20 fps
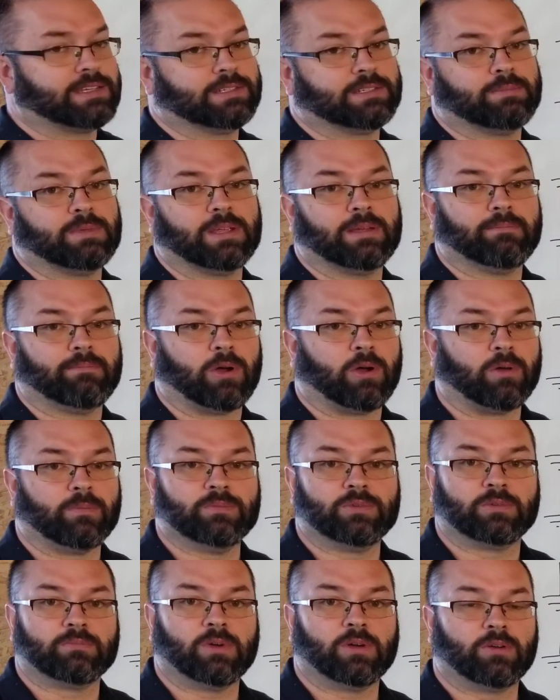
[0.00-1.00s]
be it bulbs or
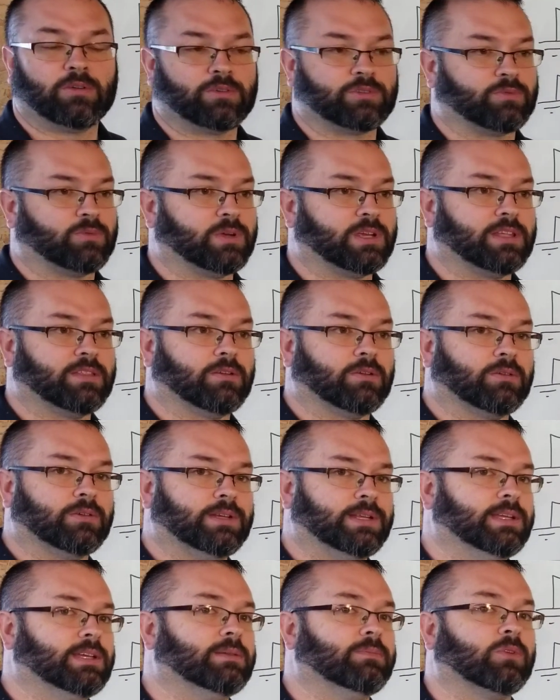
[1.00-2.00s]
motors, will either
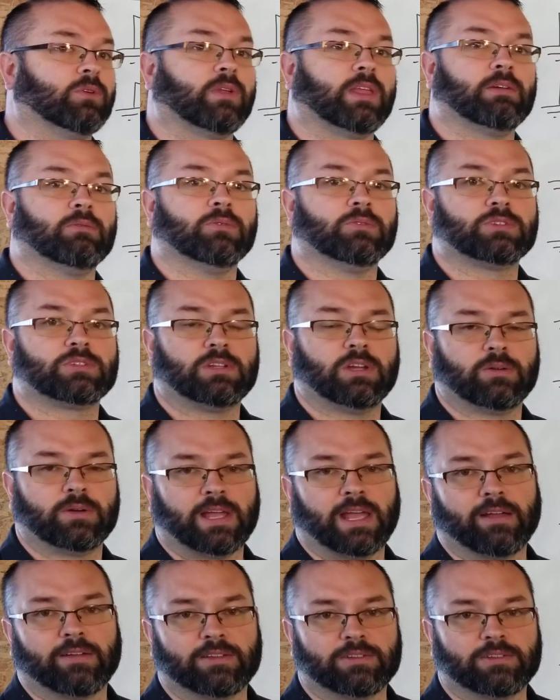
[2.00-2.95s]
dim or they will slow down as